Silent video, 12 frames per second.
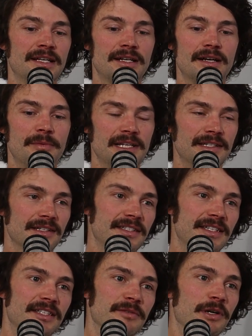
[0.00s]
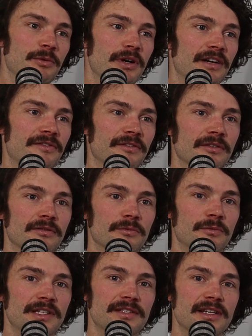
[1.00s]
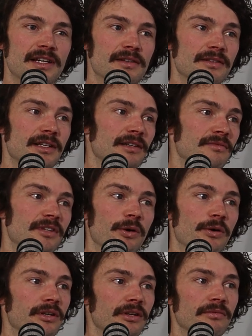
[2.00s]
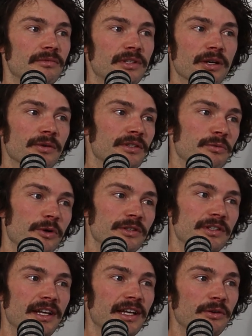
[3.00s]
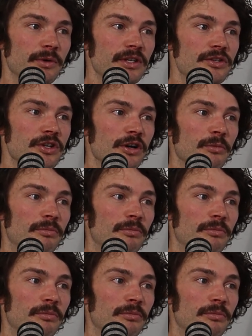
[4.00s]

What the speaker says: I basically said to my wife on Wednesday, I was like, go into work today and quit your job.